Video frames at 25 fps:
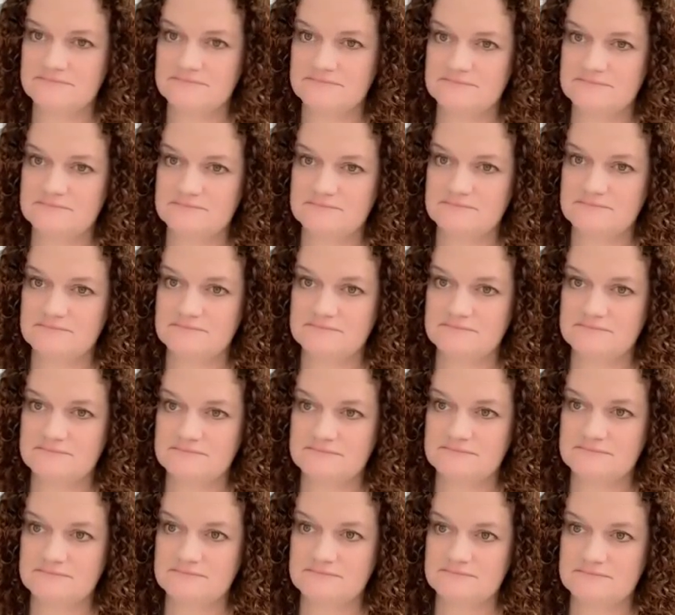
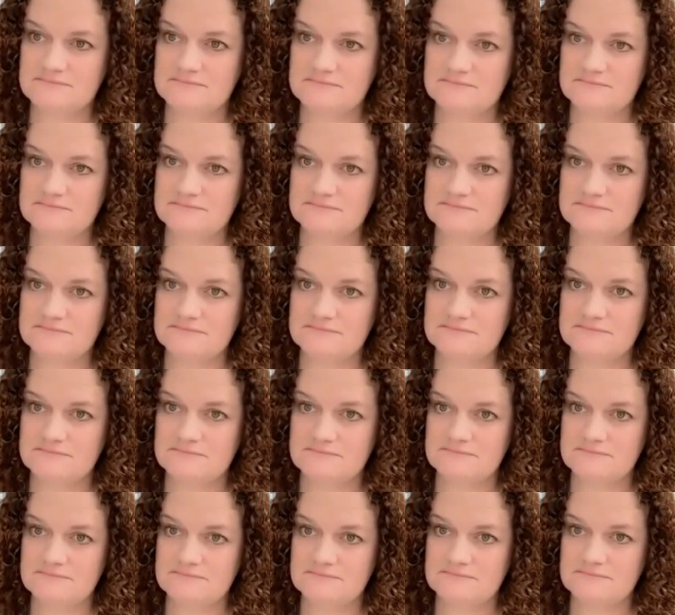
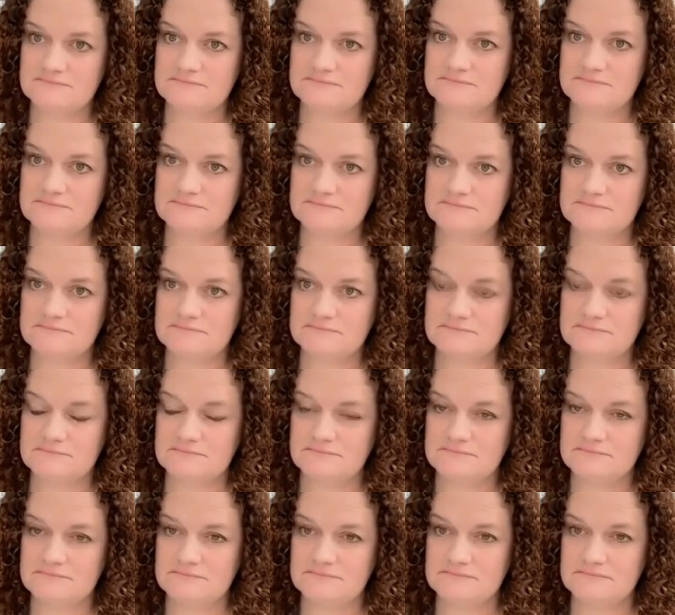
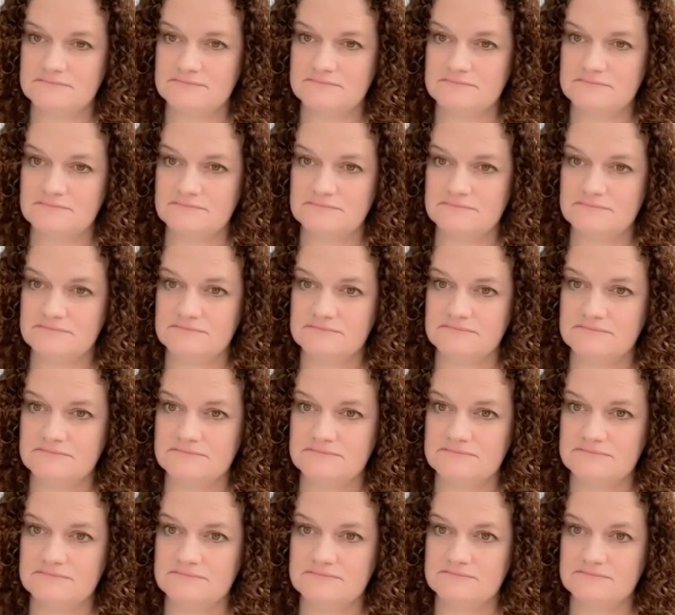
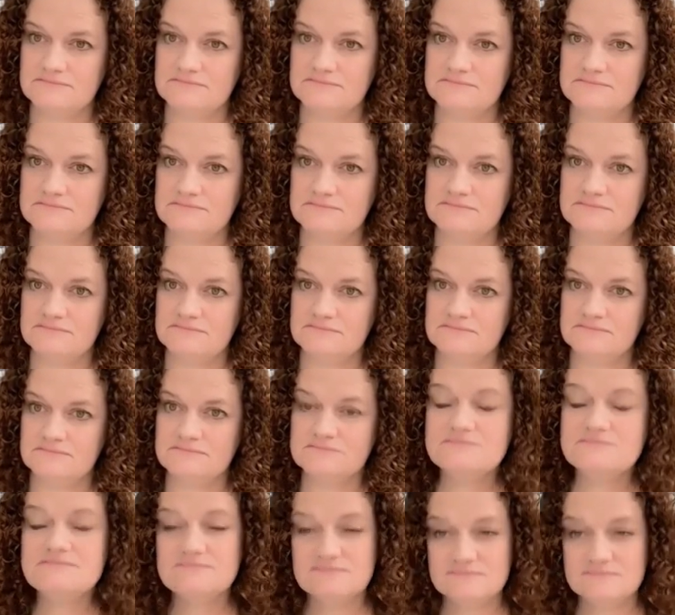
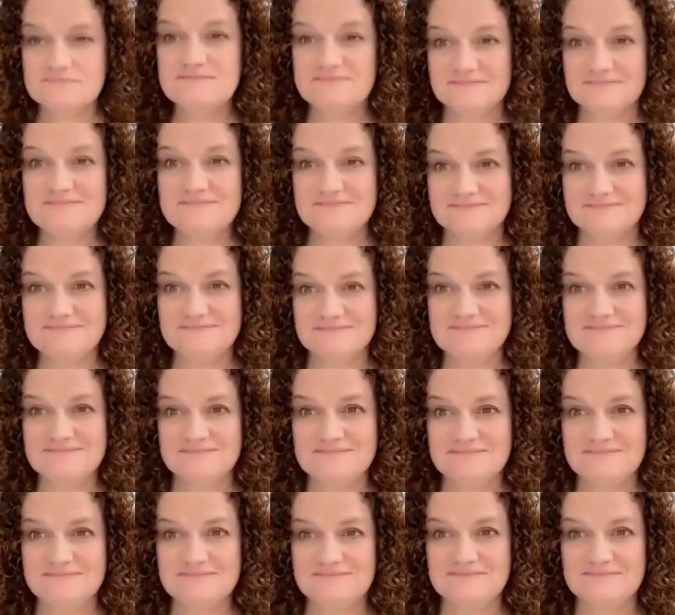
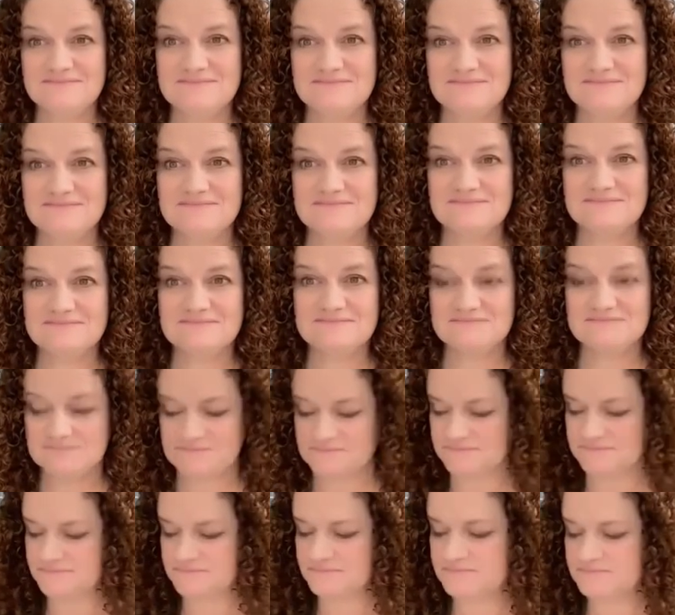
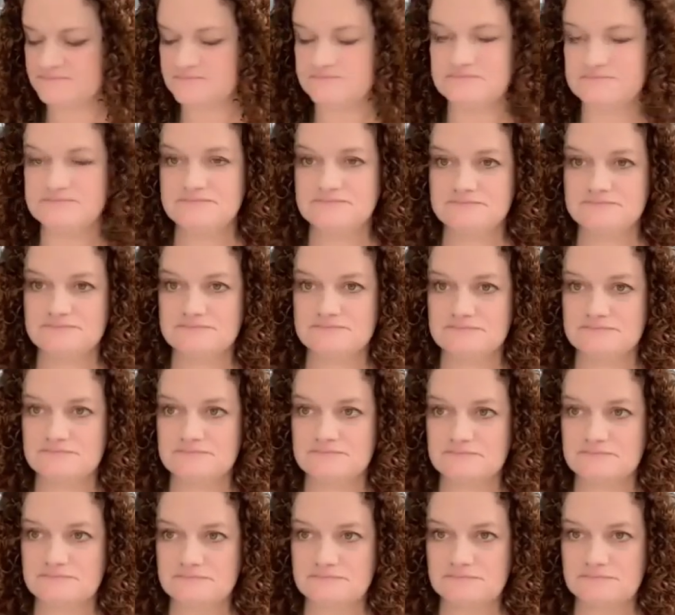(not speaking)